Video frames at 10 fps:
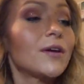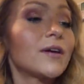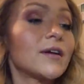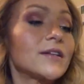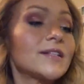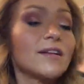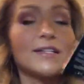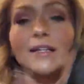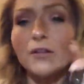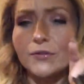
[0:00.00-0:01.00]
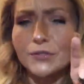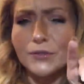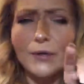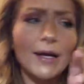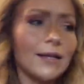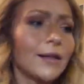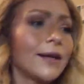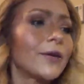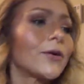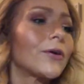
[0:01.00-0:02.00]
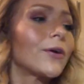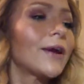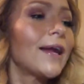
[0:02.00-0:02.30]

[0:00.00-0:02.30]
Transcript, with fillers: uh, Ciate Glow two highlighter,